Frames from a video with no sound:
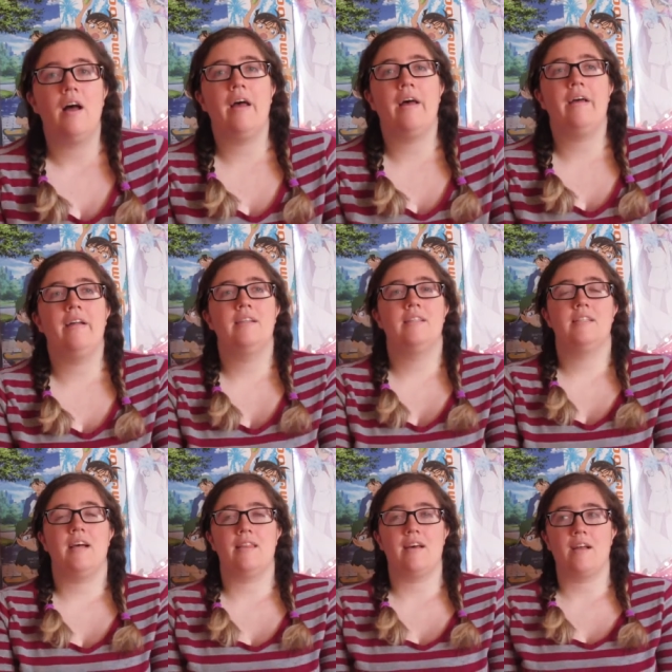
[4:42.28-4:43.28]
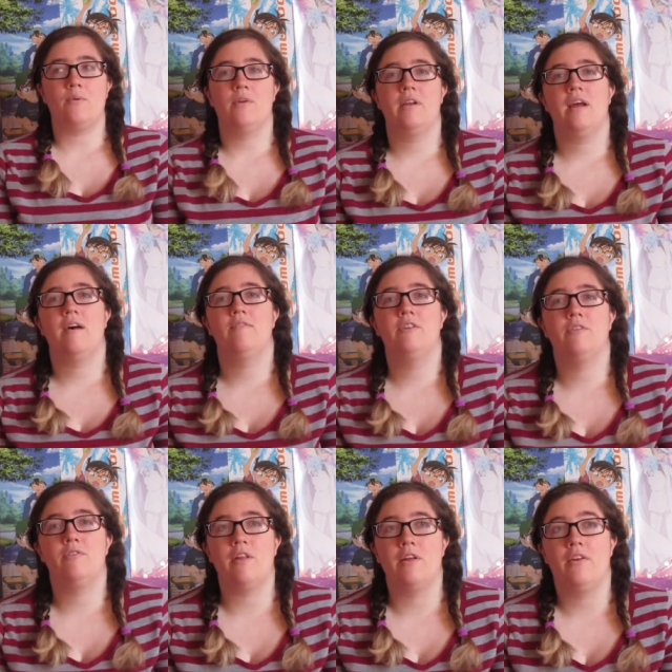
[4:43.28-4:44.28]
And I thought I wouldn't have to
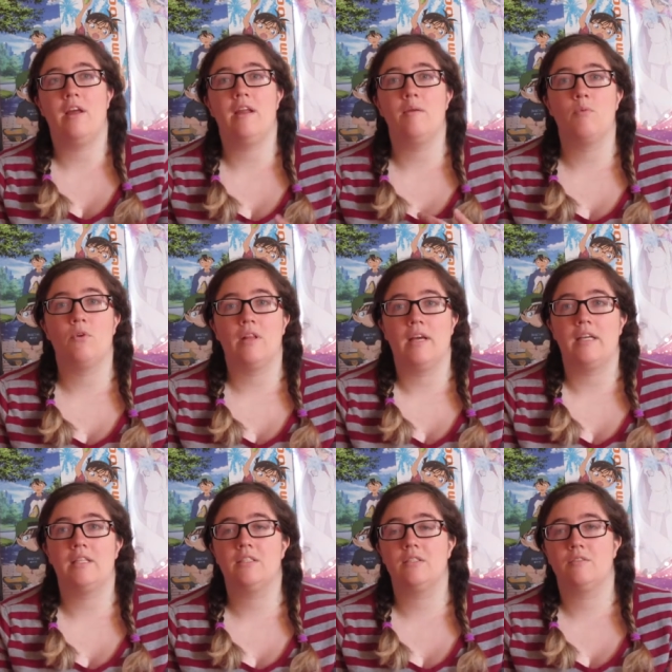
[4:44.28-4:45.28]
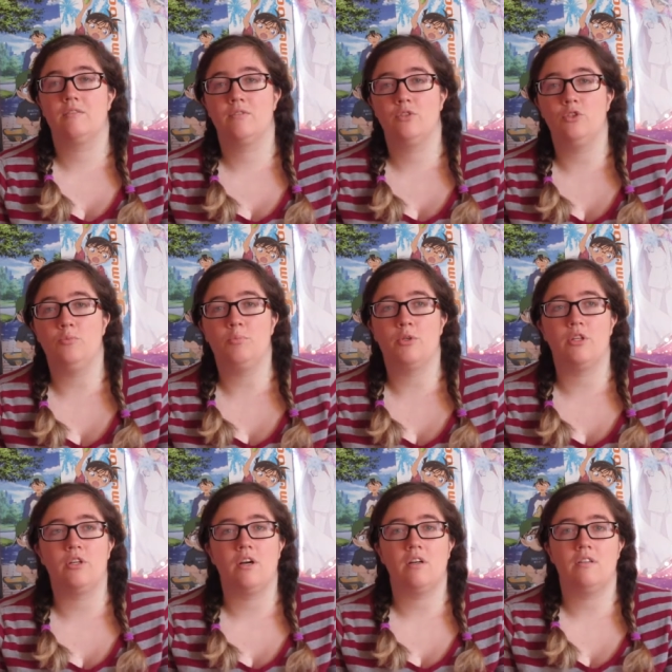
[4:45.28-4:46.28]
fill out any more,
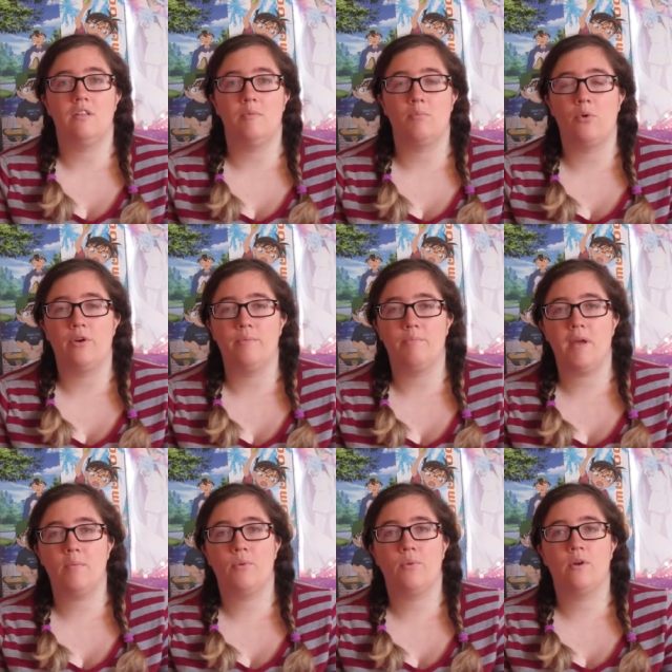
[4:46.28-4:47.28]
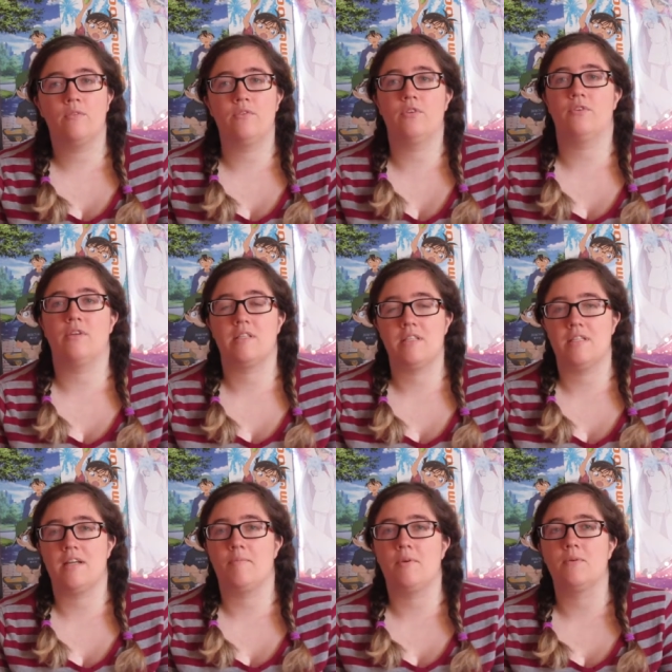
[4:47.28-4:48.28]
super important paperwork for the rest of the
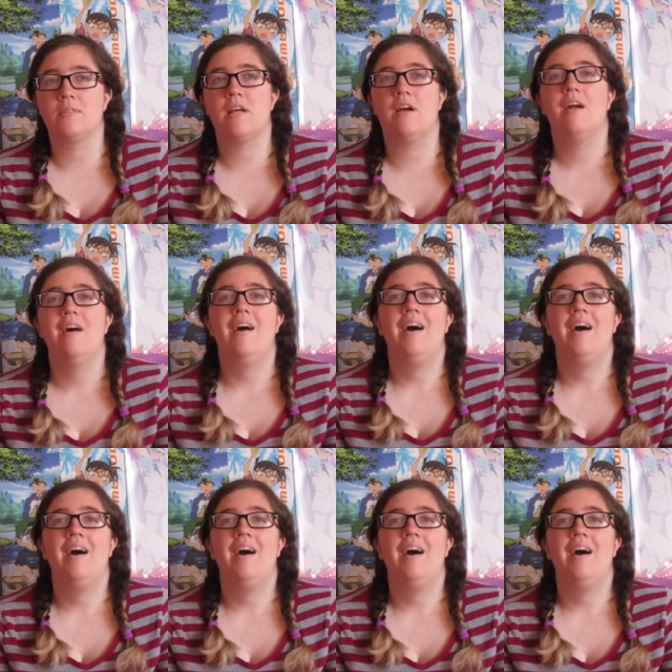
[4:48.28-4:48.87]
time I was there.